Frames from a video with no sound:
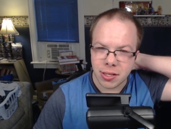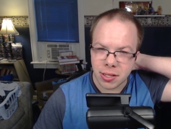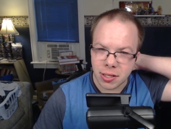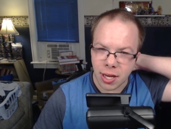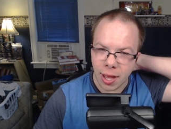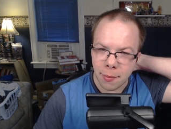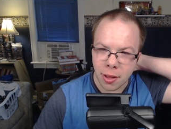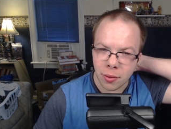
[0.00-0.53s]

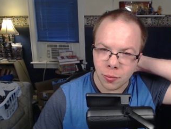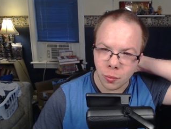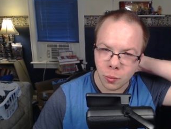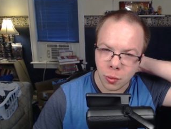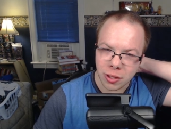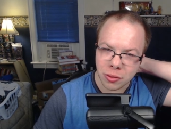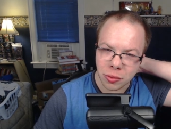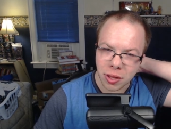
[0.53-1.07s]
Damn it,
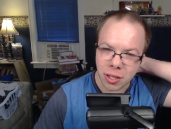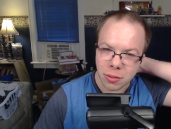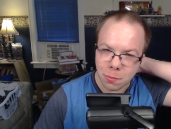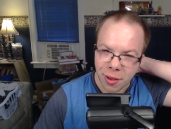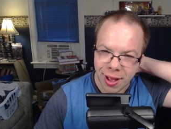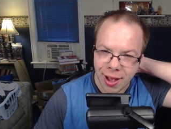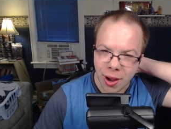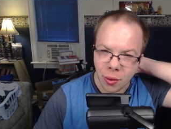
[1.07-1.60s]
what's with his
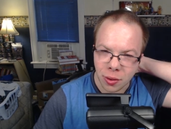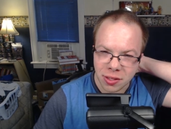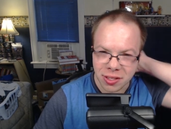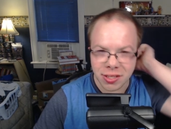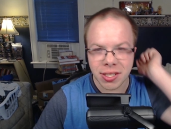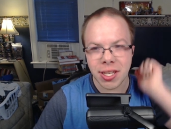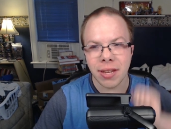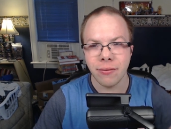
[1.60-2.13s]
powers?
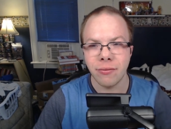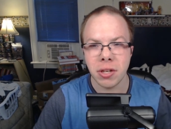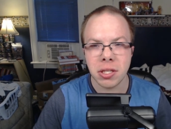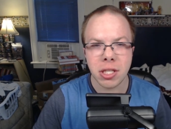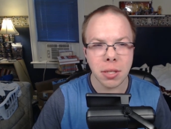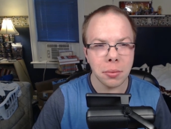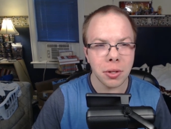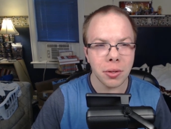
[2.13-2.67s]
Is he
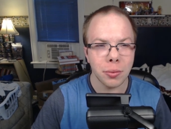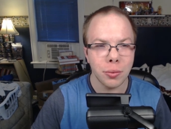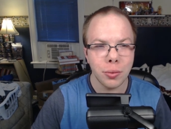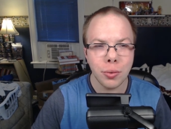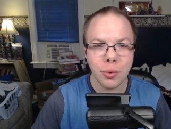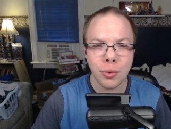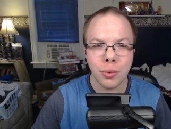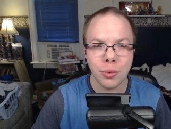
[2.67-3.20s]
invincible?
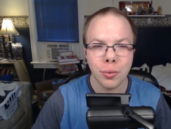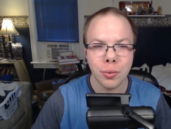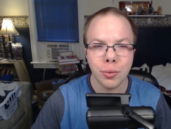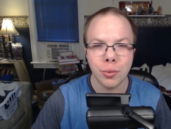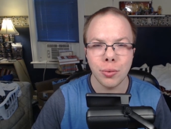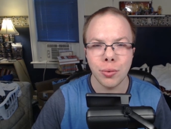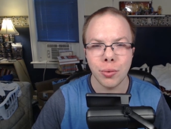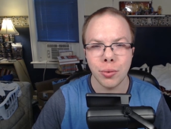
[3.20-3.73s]

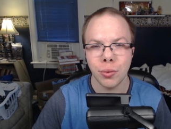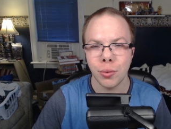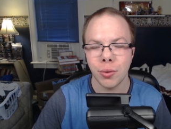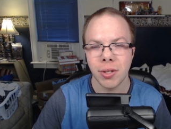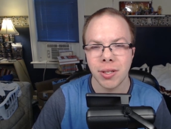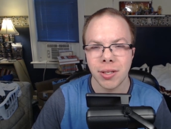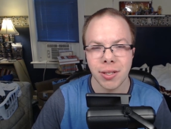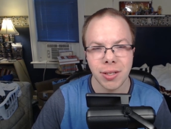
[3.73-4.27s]

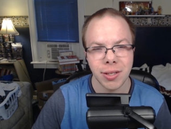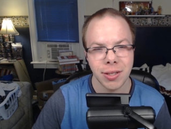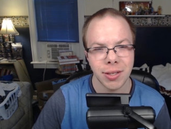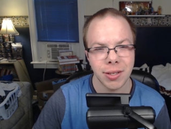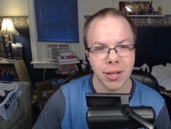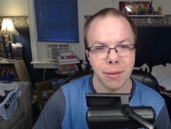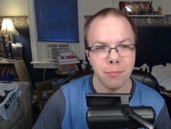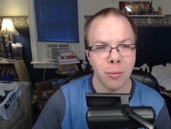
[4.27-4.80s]
Ooh.
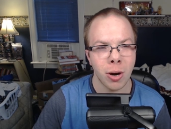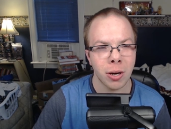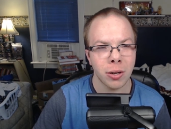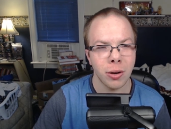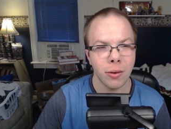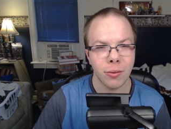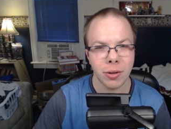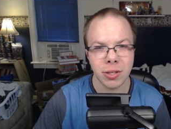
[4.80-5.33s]
Yeah,
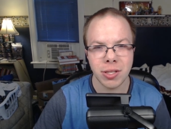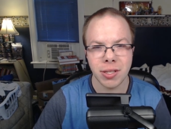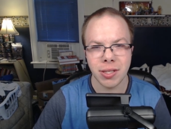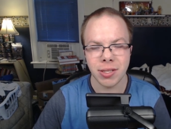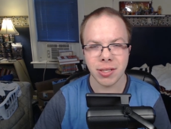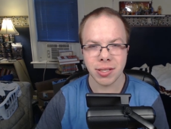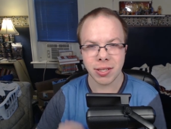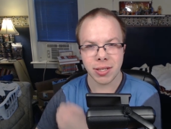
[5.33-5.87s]
Marco
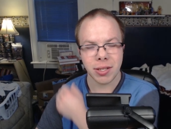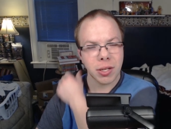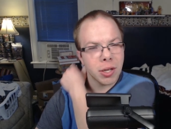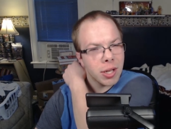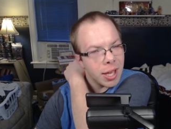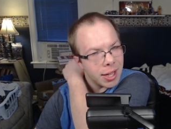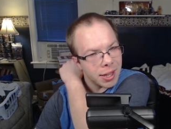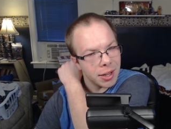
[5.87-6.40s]
versus
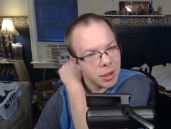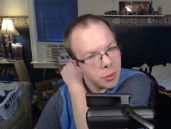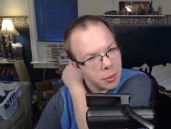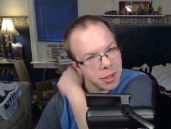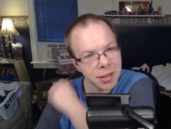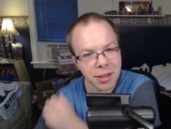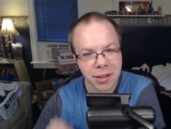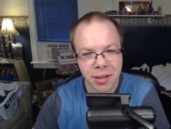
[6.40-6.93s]
King and
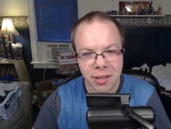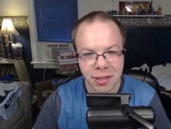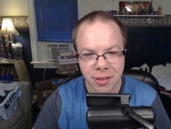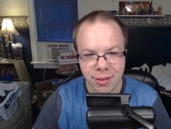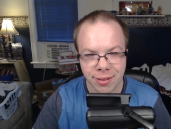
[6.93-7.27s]
Queen.